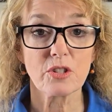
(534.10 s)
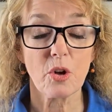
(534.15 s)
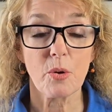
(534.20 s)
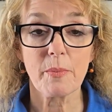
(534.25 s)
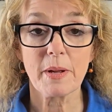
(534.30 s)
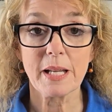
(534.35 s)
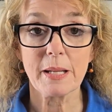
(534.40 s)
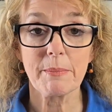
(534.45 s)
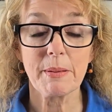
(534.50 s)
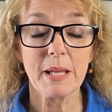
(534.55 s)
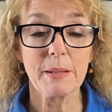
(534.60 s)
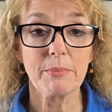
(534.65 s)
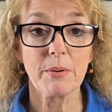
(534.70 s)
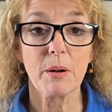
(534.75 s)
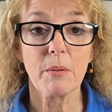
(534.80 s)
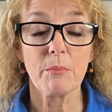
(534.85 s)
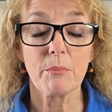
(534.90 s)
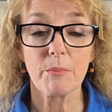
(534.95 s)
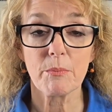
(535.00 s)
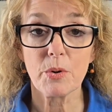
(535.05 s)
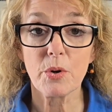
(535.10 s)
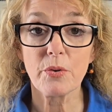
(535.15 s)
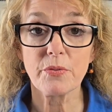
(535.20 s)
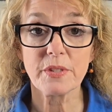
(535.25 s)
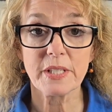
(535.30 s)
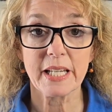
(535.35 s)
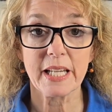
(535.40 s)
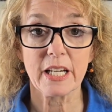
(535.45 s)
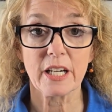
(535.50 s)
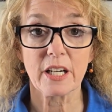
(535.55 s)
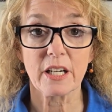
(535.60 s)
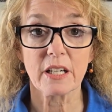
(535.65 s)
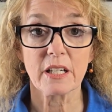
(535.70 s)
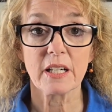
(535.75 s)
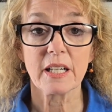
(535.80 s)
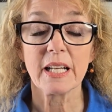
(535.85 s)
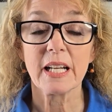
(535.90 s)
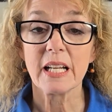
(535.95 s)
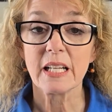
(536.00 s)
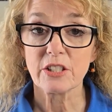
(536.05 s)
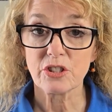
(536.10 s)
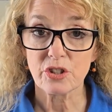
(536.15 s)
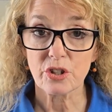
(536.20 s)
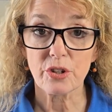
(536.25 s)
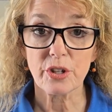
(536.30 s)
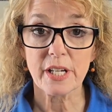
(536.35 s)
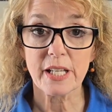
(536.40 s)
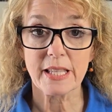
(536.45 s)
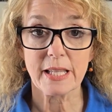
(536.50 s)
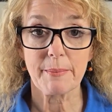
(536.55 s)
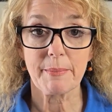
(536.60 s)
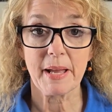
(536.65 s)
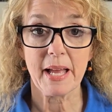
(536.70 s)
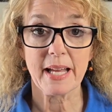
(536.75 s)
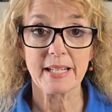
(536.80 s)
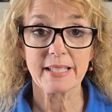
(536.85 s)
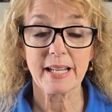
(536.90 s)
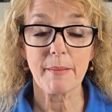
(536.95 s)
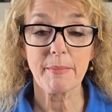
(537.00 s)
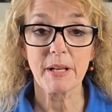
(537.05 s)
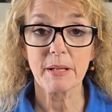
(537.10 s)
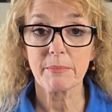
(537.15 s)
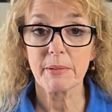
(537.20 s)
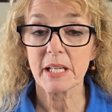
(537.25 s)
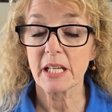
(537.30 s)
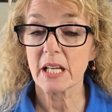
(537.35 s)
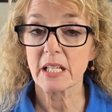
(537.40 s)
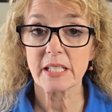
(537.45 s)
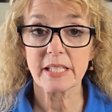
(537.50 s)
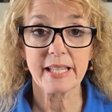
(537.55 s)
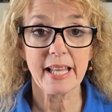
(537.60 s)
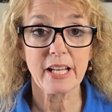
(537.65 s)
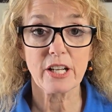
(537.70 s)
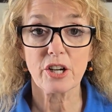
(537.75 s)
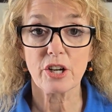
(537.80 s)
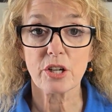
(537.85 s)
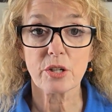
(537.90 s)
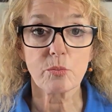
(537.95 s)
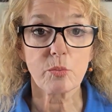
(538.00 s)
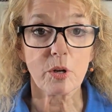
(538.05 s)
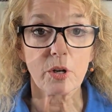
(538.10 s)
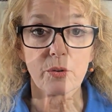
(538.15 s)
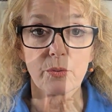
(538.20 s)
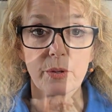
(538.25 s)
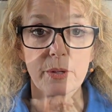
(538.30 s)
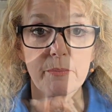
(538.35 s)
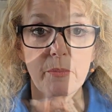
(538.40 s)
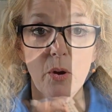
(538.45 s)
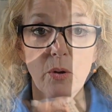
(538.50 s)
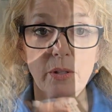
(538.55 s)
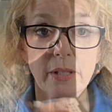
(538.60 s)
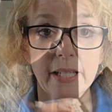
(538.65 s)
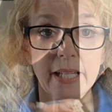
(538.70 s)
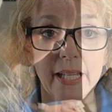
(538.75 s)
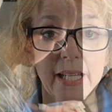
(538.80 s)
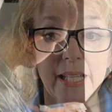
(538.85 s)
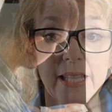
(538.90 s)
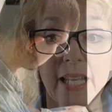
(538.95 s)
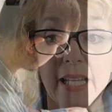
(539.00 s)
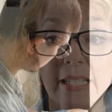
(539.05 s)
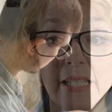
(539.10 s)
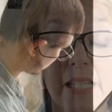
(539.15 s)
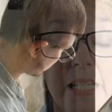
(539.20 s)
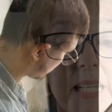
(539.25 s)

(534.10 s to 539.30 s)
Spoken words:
so many people moved here during the pandemic because they could work remotely and they